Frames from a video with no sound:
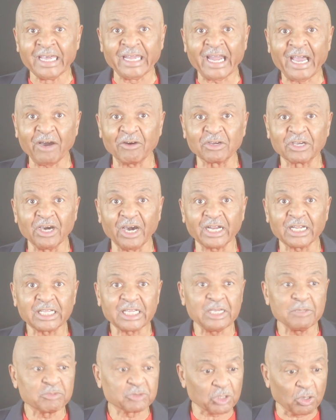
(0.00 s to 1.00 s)
and how God
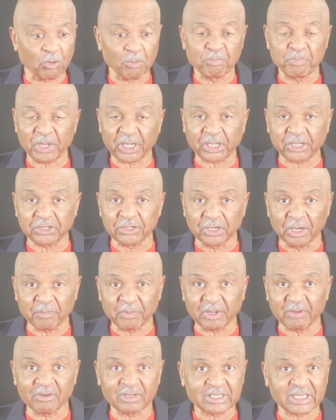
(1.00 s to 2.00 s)
keeps on picking you
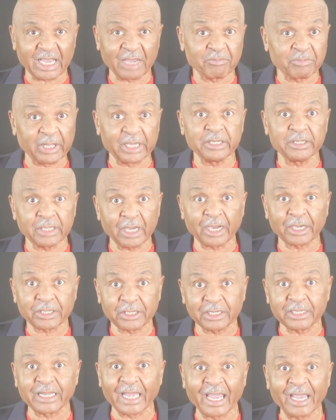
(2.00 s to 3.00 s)
up every time they knock
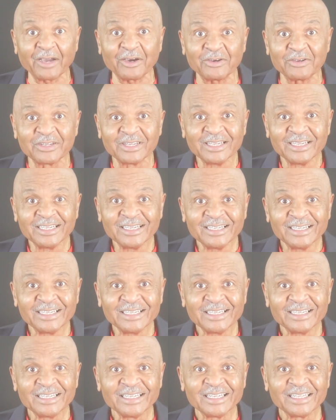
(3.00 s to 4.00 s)
you down.
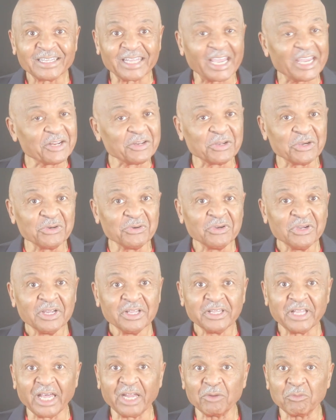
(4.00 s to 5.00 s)
They
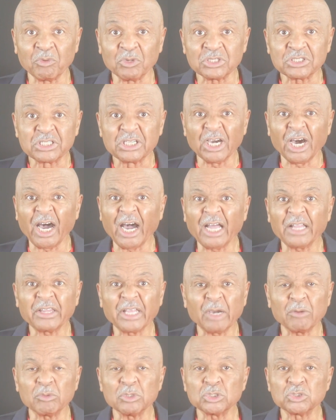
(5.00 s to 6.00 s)
knew that it was God
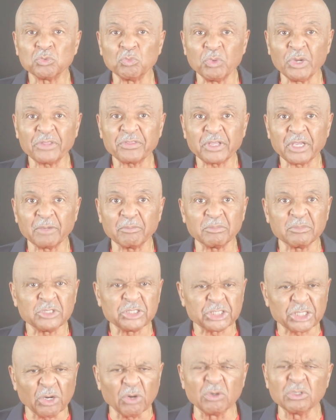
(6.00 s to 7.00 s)
that was with him.
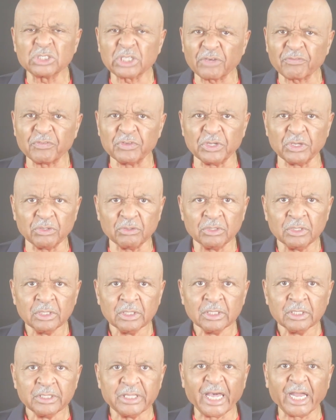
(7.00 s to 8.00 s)
Joseph knew
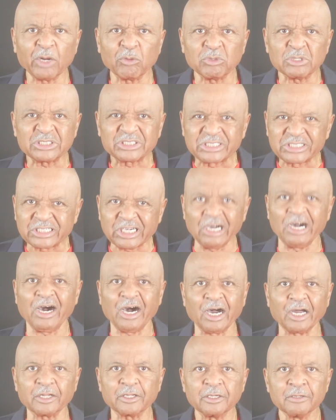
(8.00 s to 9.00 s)
that it was
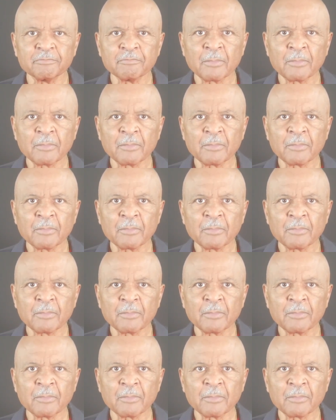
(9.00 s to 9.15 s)
God